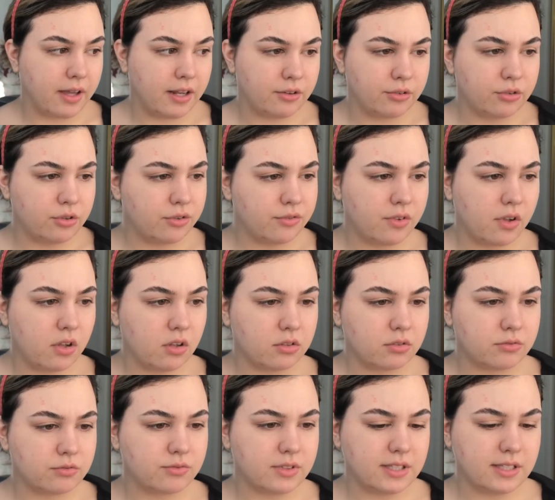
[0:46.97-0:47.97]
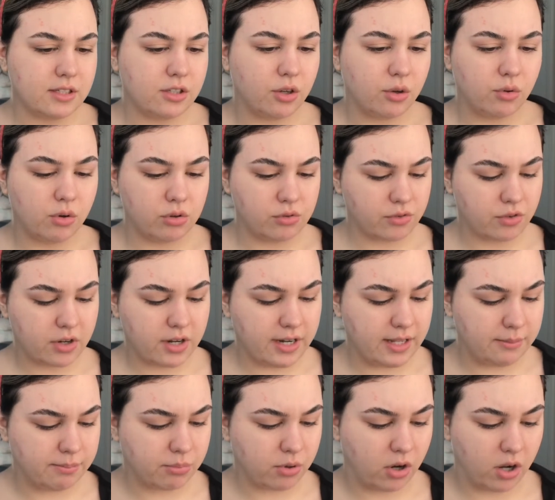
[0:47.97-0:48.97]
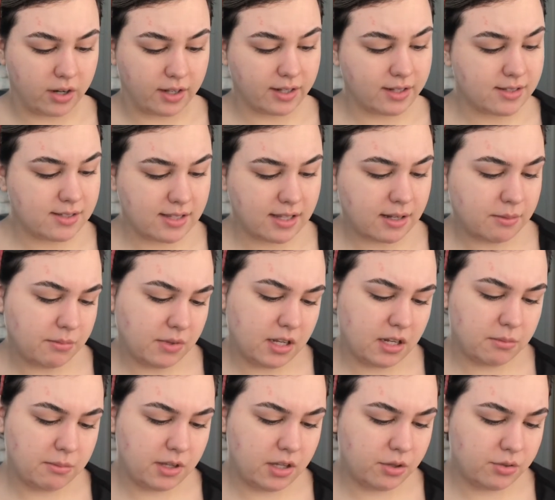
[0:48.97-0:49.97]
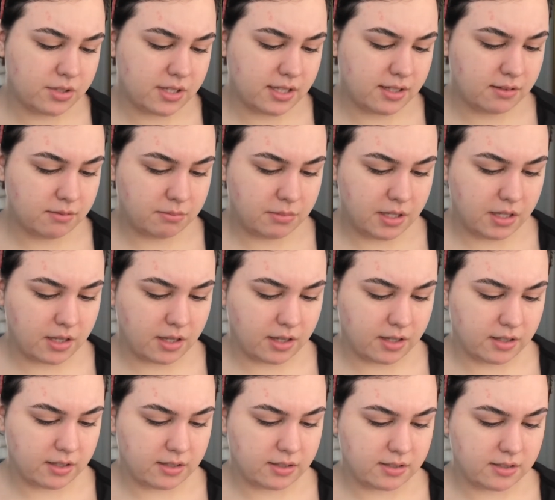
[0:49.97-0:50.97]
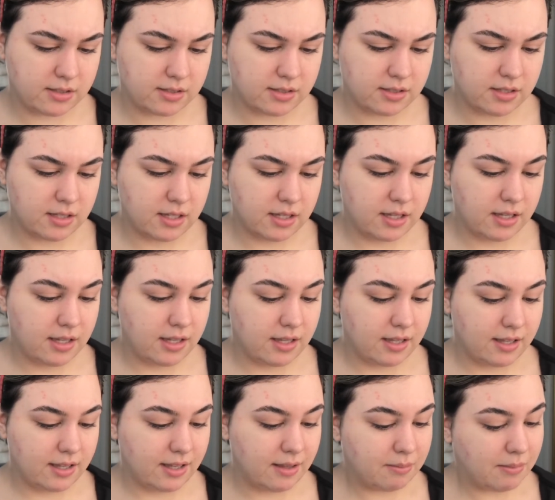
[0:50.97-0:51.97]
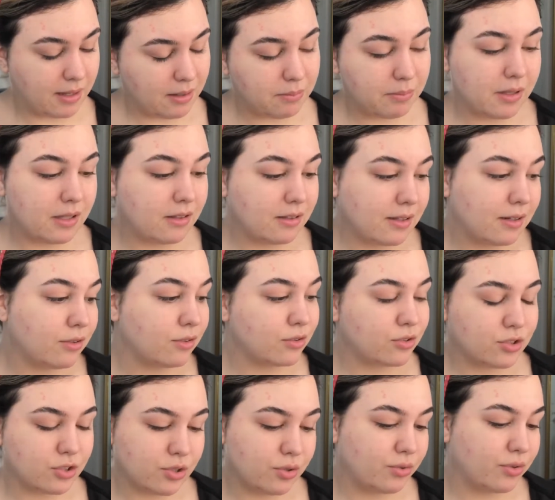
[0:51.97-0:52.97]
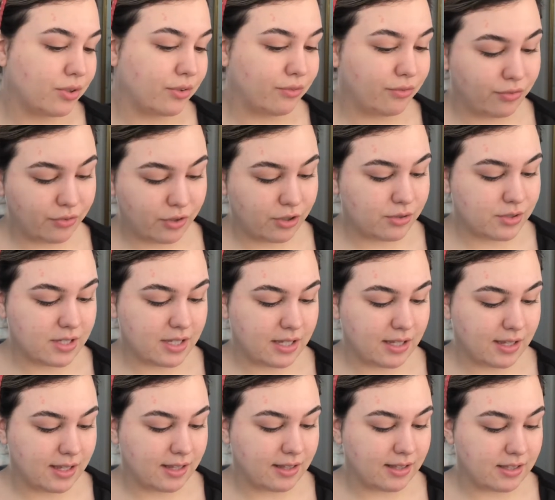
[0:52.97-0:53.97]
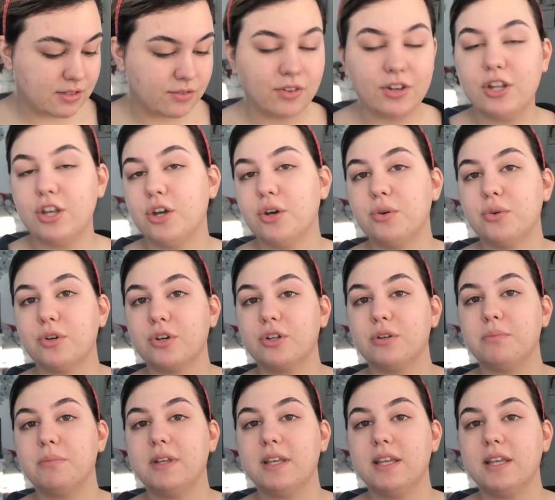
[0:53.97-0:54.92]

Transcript: I don't know if I'll really go over any products that I'm gonna be using because it might be a little too confusing and this video could